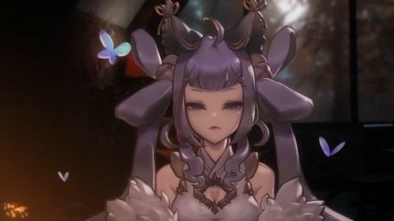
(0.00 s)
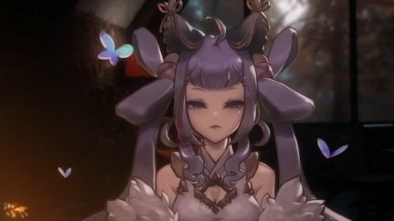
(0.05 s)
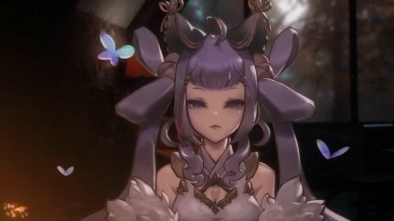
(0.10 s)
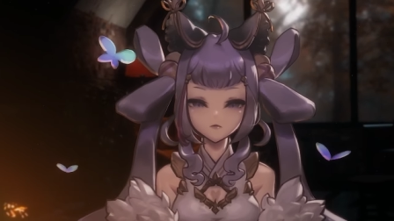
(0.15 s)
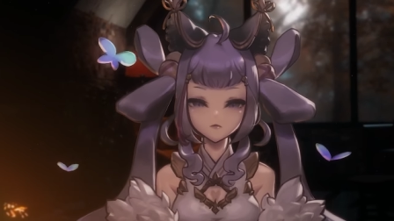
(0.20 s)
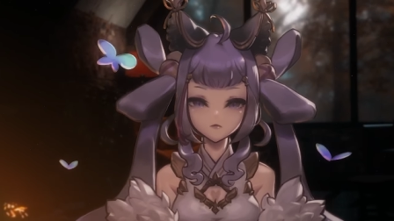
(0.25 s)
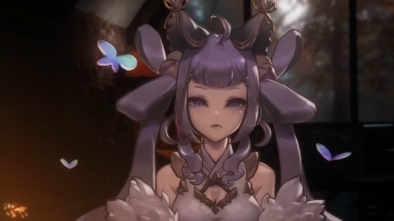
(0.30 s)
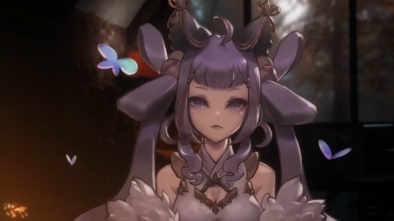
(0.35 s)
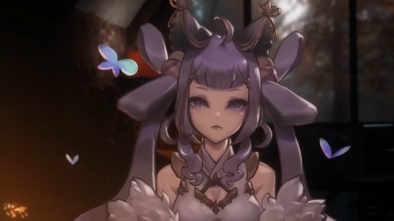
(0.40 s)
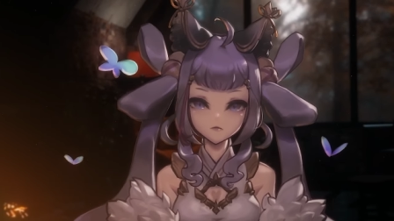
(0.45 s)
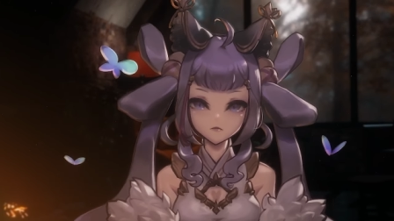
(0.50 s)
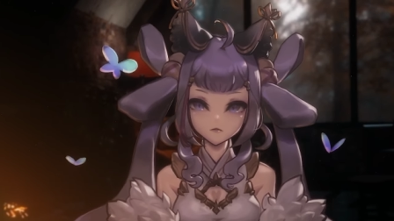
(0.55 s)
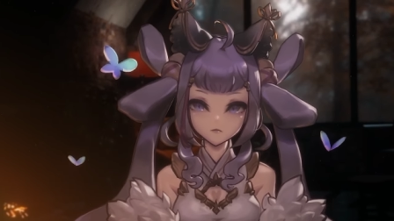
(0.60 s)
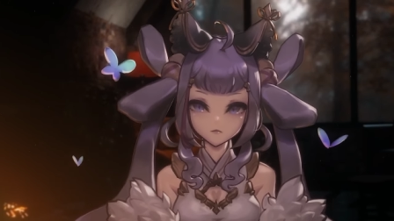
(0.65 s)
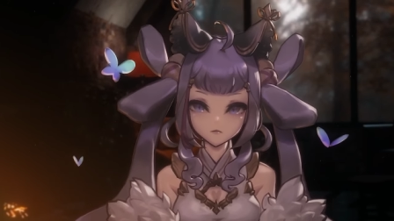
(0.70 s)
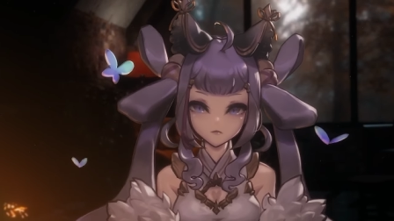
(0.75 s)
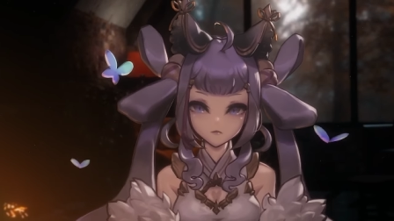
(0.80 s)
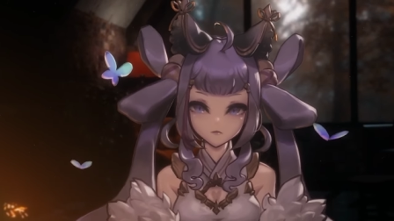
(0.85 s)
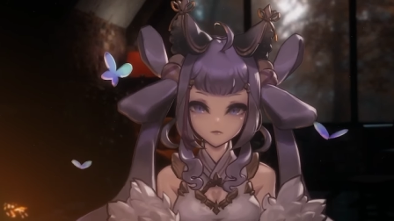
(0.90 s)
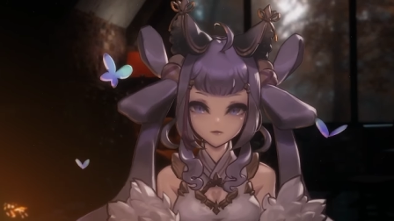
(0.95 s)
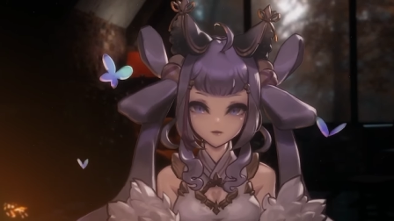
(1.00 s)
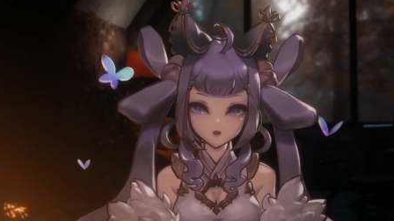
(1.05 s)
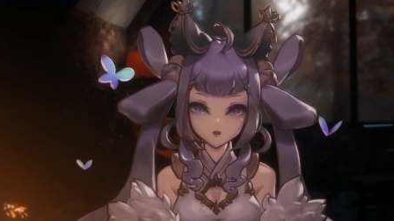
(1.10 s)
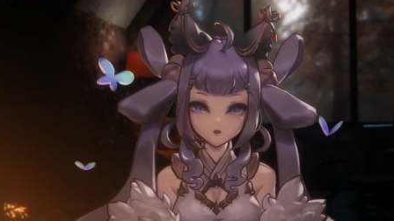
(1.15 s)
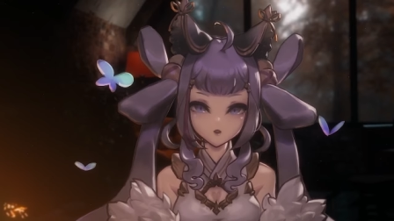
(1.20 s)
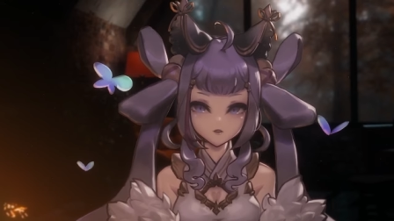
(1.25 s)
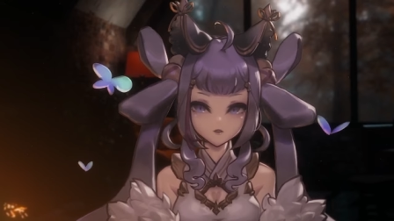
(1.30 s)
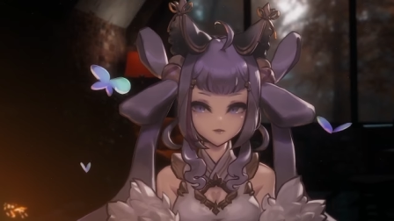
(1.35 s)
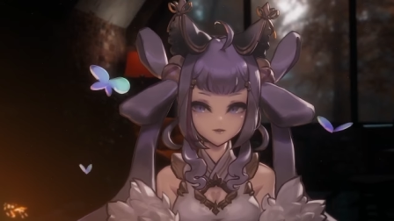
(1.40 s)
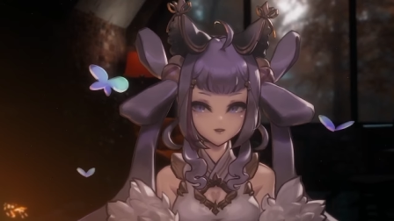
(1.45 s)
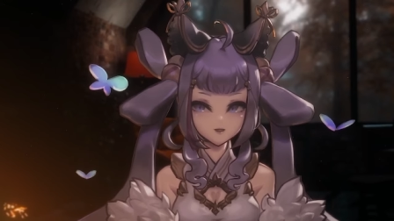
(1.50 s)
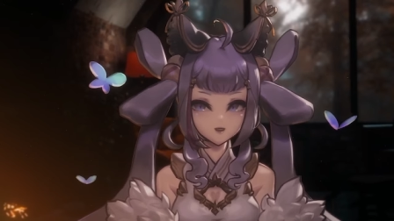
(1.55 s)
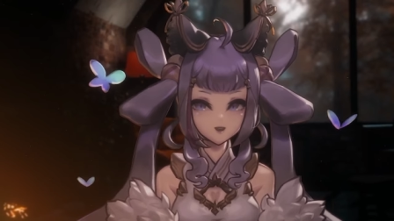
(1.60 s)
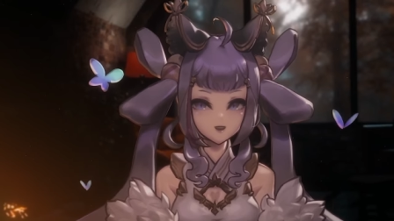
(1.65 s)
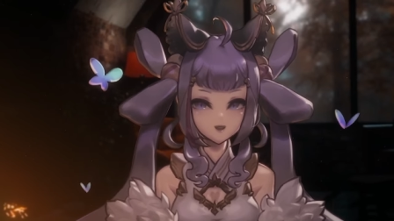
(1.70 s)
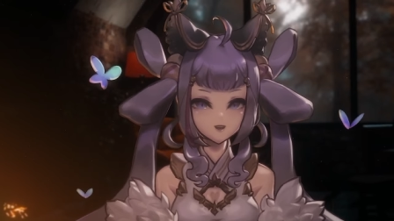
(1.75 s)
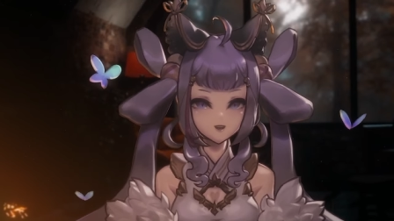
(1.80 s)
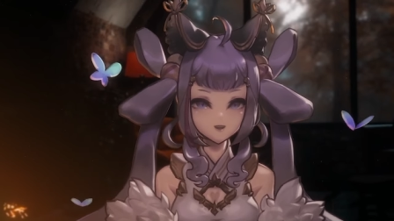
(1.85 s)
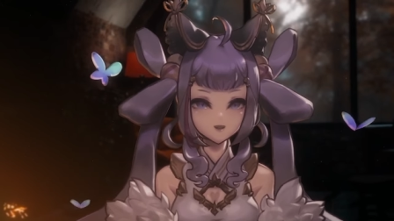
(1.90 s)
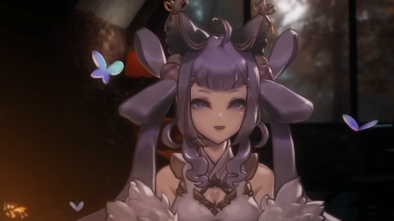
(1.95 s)
You are ready
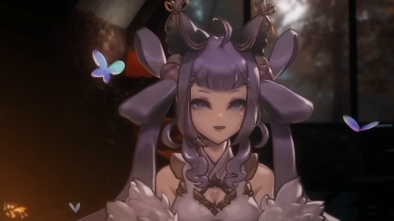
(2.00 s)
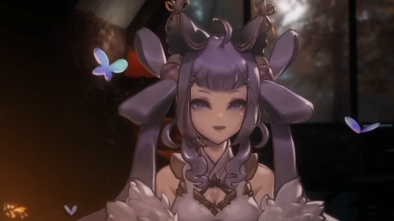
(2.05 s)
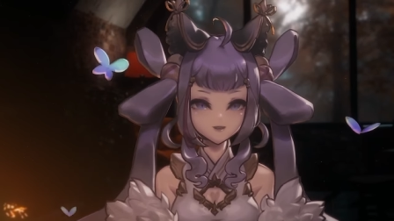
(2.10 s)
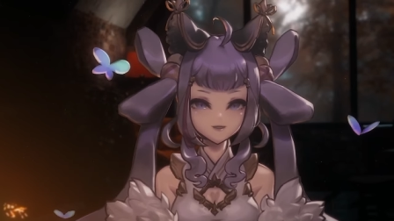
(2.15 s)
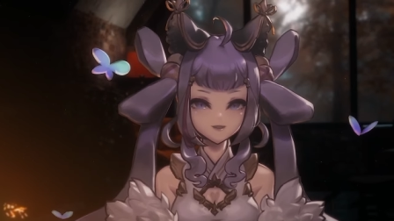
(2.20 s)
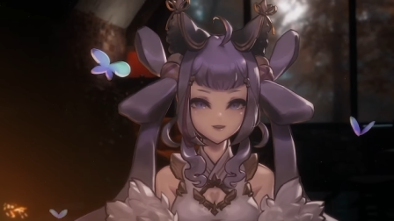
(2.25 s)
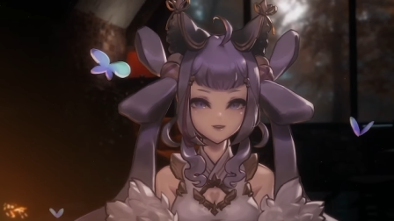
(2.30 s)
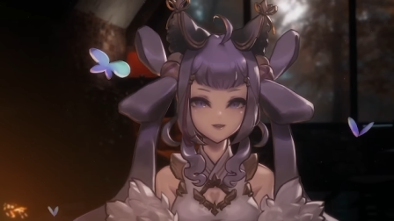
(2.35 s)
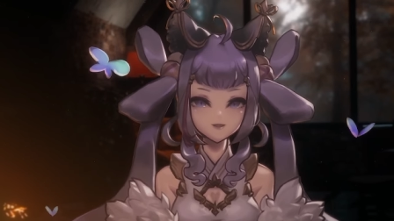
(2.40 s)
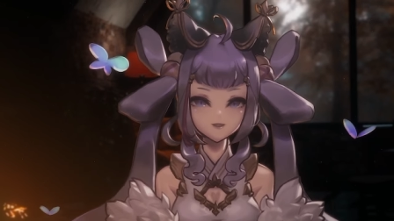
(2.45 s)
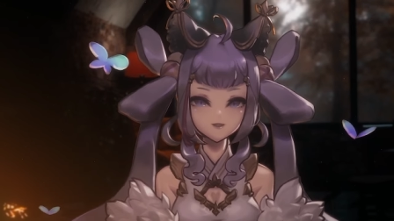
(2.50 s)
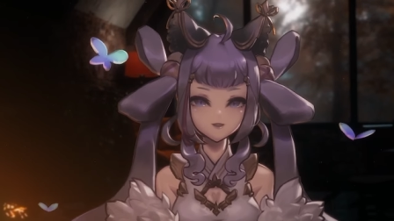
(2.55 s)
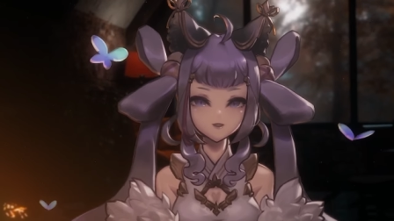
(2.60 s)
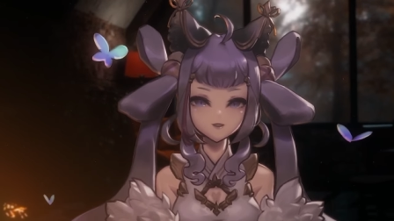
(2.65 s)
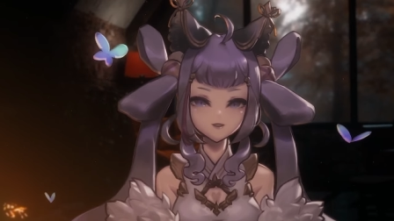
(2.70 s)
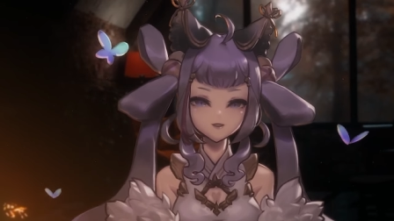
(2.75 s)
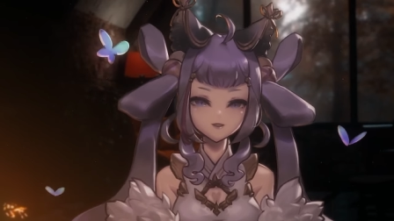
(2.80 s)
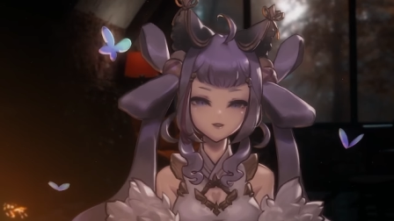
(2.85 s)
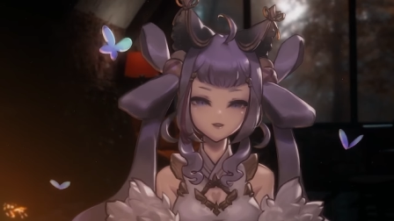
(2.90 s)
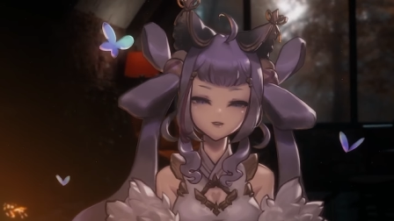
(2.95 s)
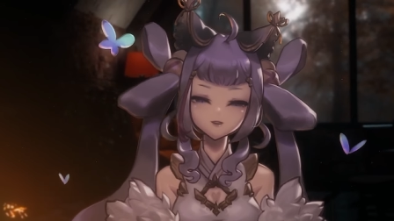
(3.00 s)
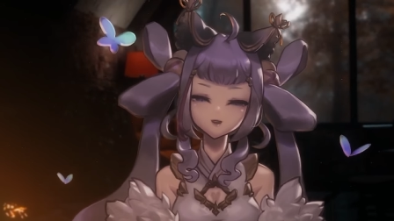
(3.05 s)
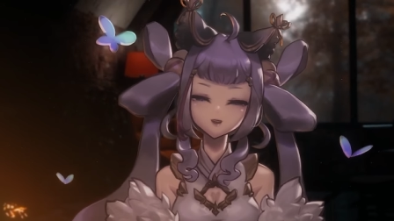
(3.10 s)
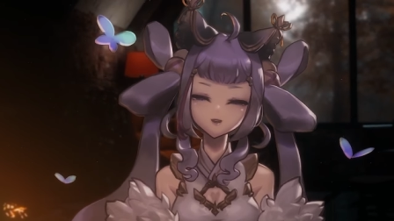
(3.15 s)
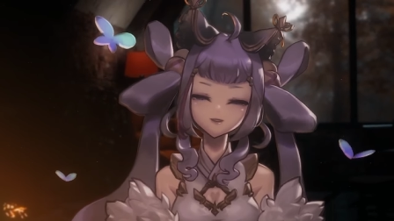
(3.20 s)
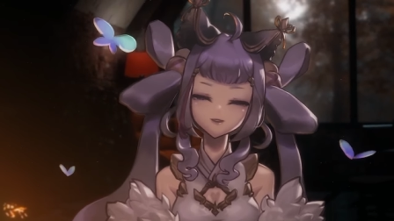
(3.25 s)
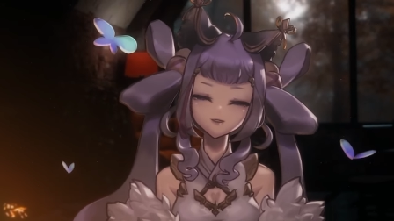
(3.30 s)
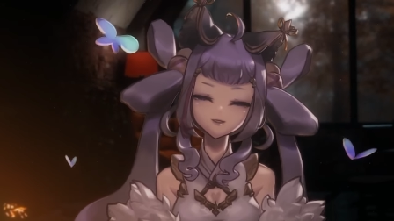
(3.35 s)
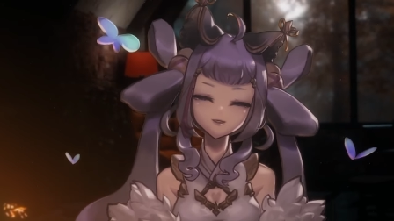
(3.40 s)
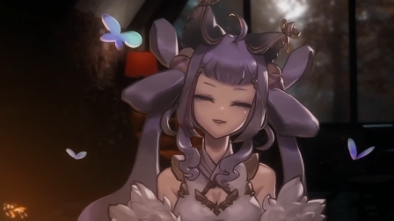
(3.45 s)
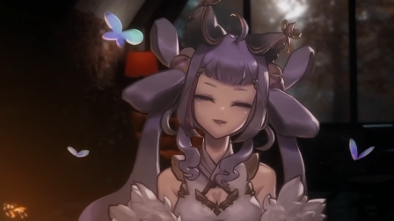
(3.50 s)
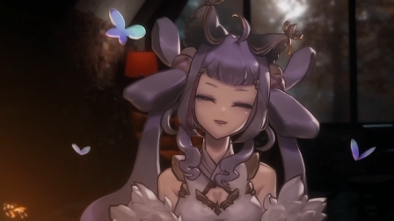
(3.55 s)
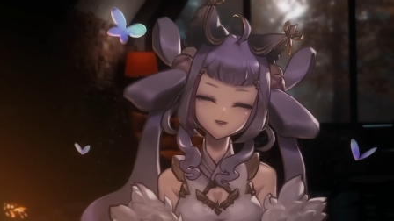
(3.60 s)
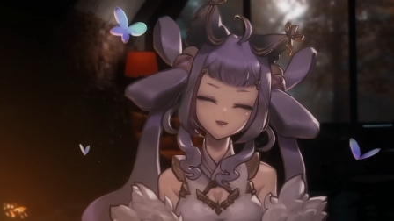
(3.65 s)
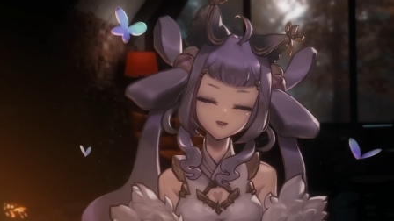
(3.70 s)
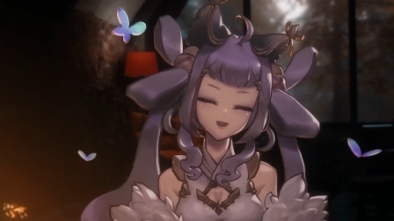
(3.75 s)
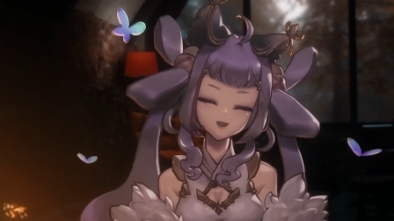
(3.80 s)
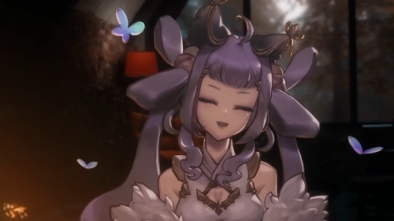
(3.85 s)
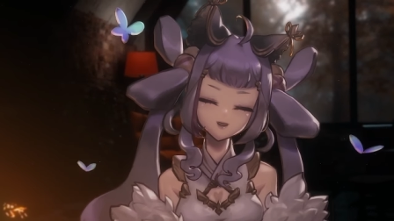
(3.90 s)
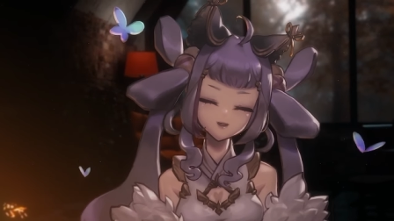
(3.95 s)
to start fresh
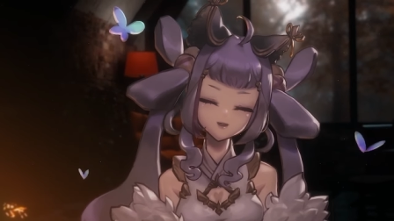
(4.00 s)
today.